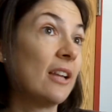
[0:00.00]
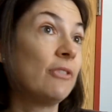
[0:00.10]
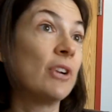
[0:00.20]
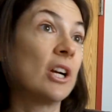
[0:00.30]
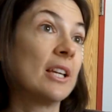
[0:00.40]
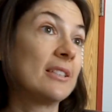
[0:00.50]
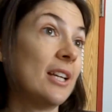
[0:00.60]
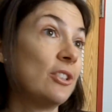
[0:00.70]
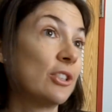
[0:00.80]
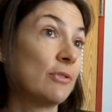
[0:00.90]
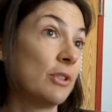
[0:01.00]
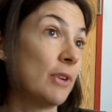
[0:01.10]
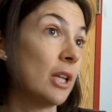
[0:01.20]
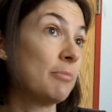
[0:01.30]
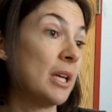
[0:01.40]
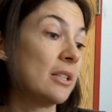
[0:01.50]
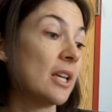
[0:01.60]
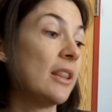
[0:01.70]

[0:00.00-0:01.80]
at varying stages of development,